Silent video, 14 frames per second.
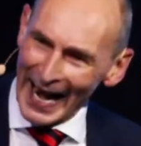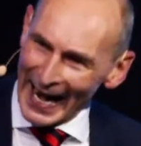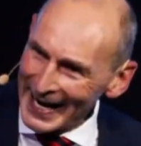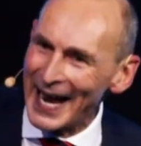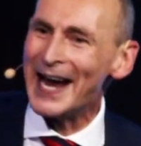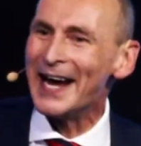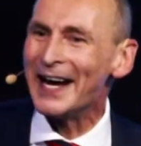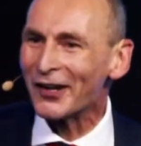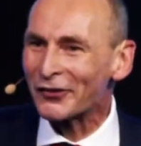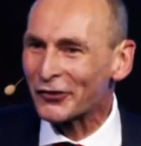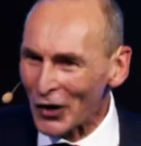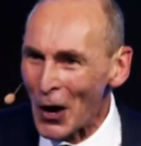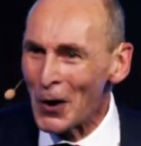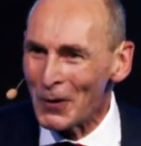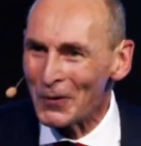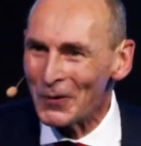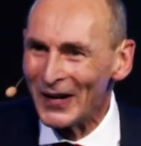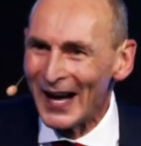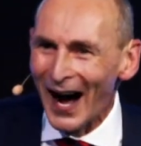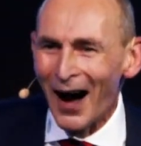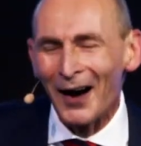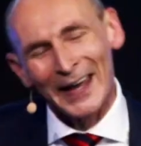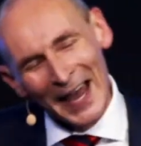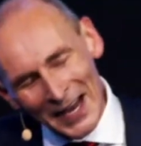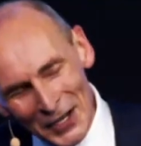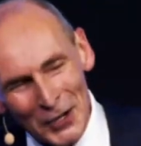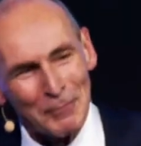in here too? Okay, you'd